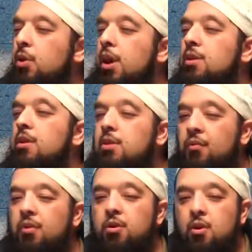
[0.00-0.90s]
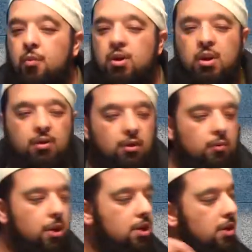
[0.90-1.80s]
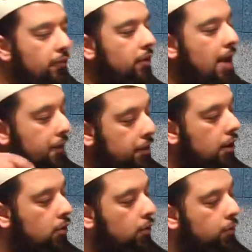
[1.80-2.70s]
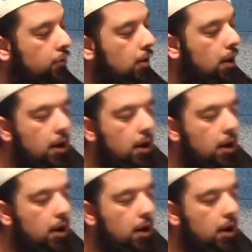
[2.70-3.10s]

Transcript: between the different communities, especially different ethnic groups,